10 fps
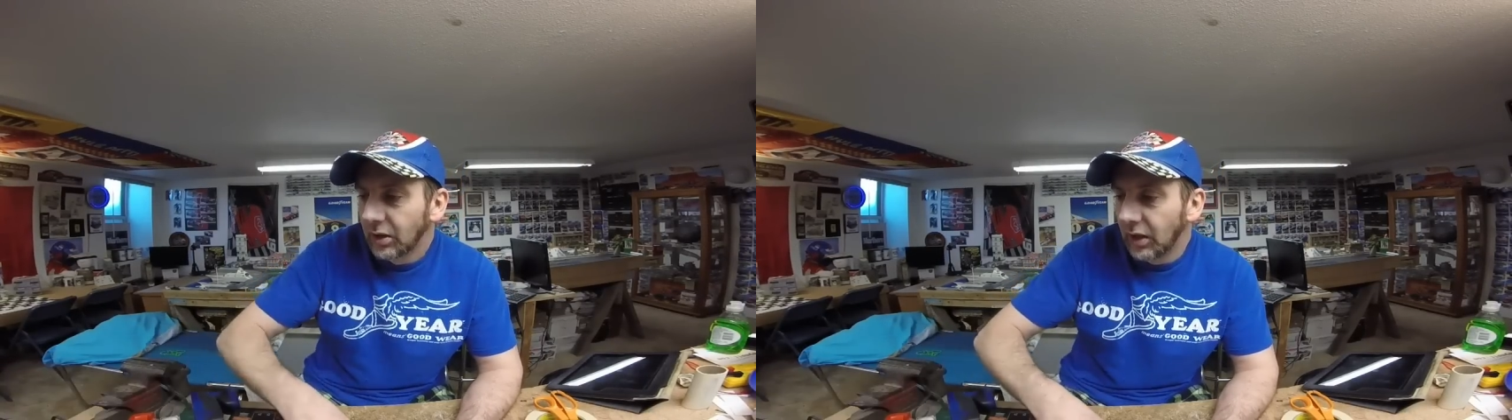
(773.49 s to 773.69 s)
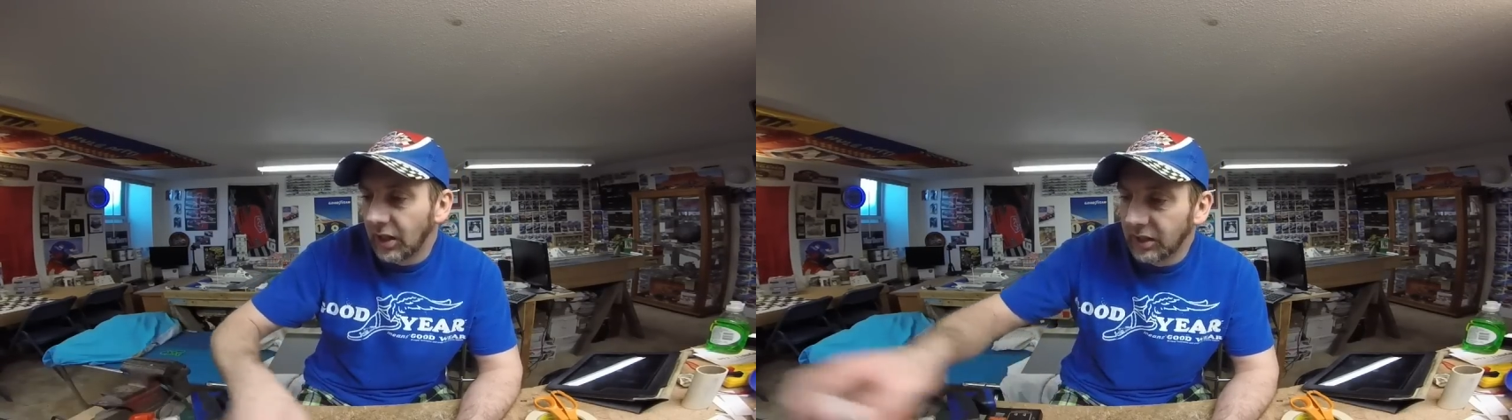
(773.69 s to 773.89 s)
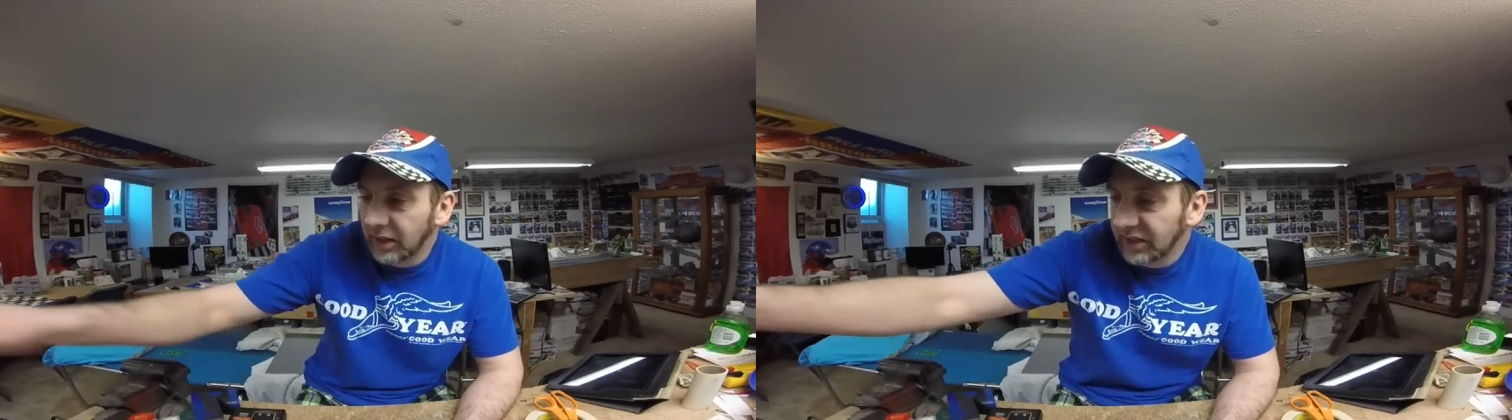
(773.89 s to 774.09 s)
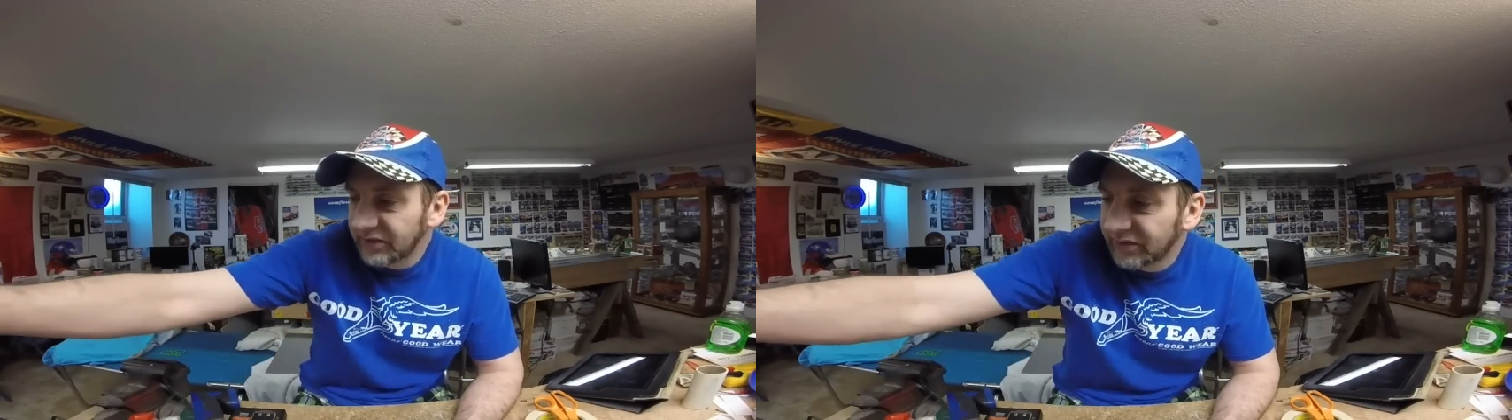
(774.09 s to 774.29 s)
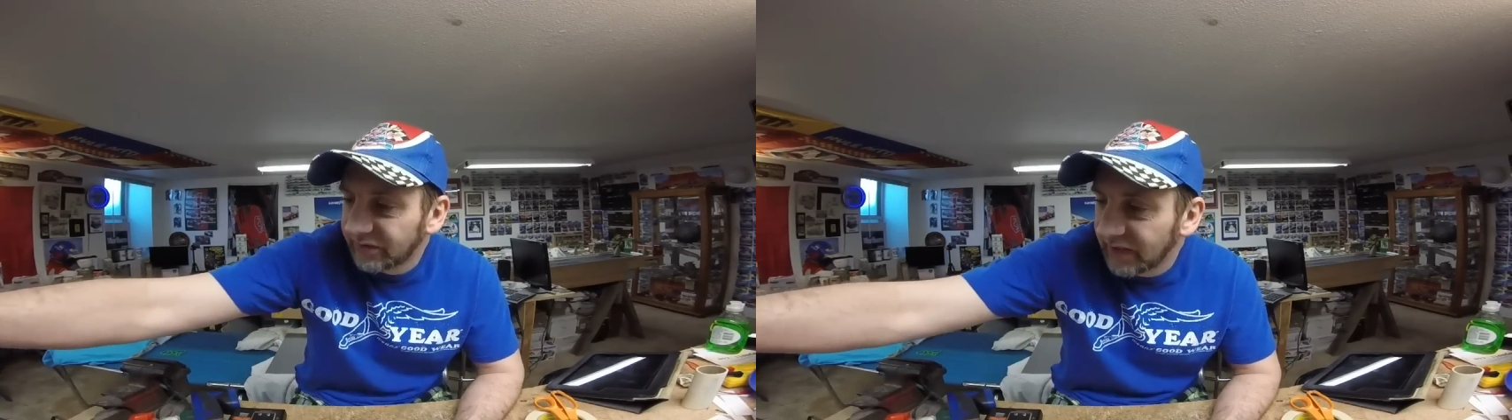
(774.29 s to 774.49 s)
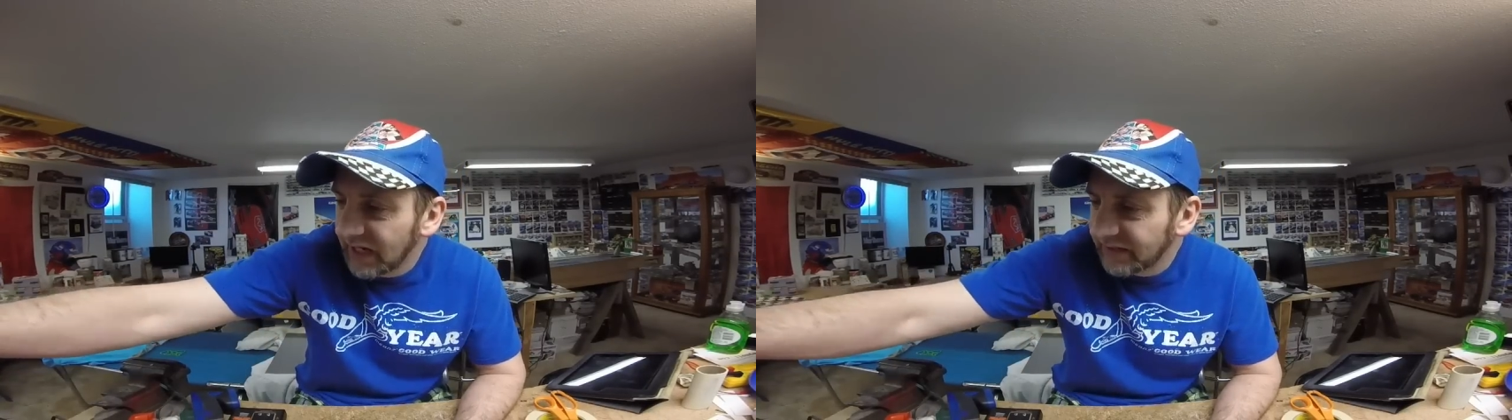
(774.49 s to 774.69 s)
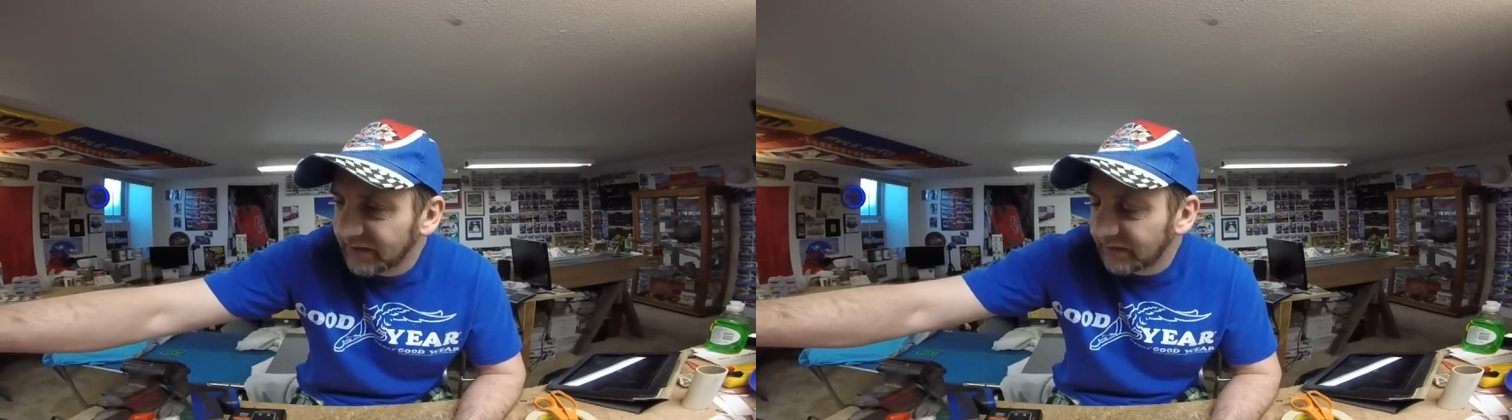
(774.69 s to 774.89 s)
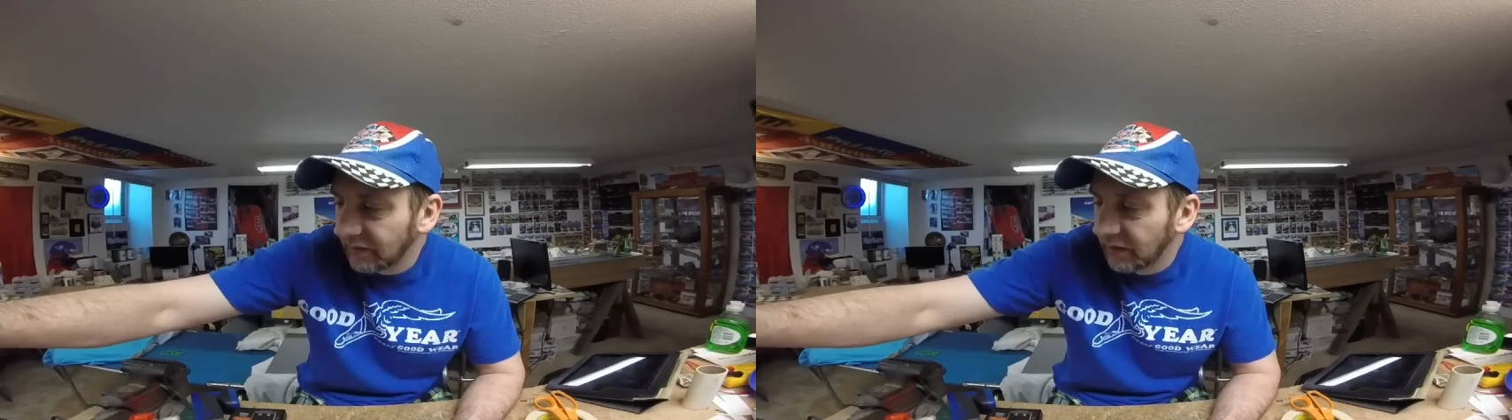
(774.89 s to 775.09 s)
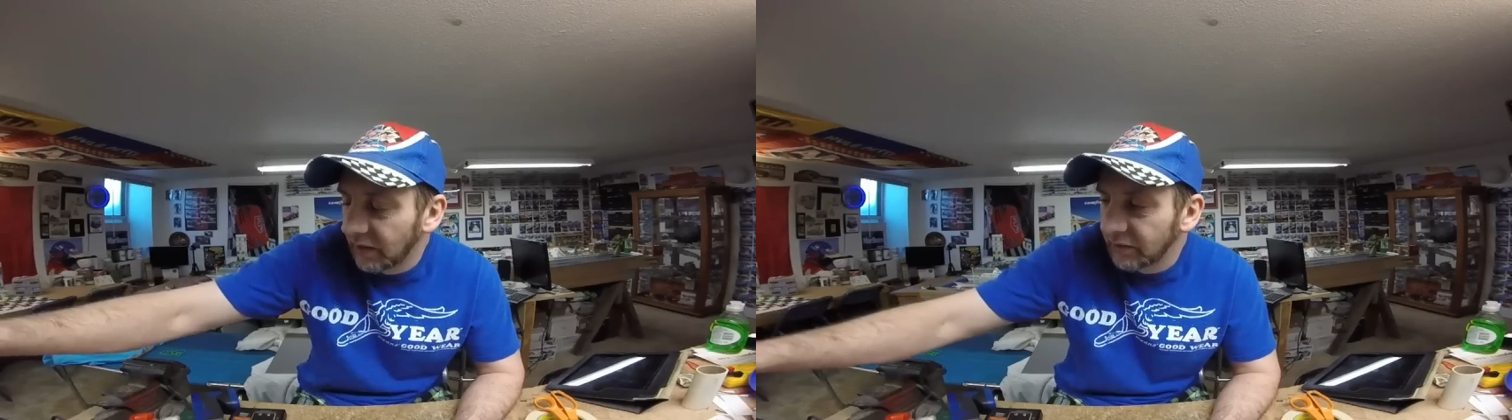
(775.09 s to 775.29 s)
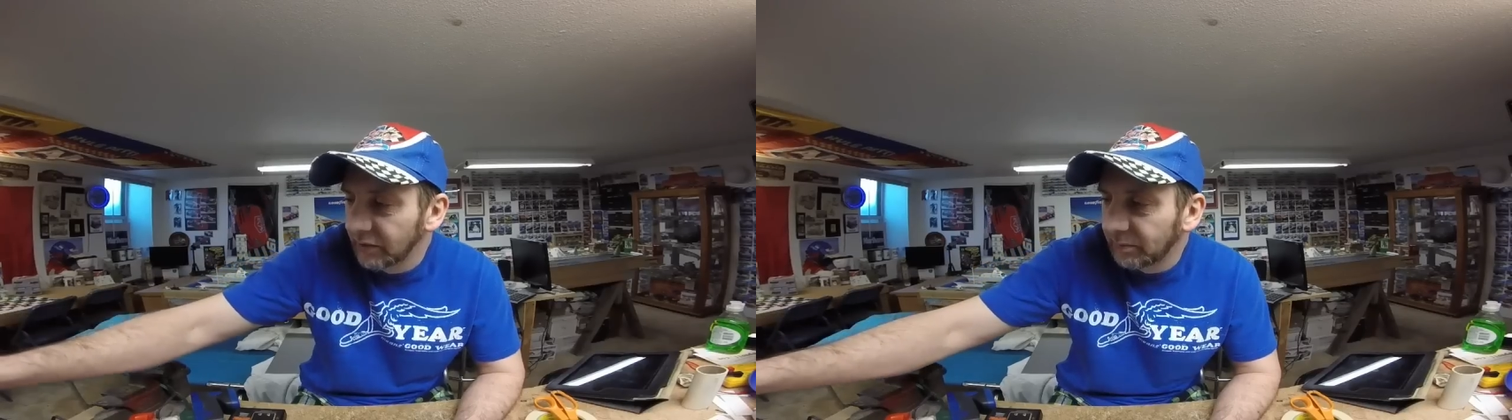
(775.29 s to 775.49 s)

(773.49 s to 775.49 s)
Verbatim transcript: And that's that's another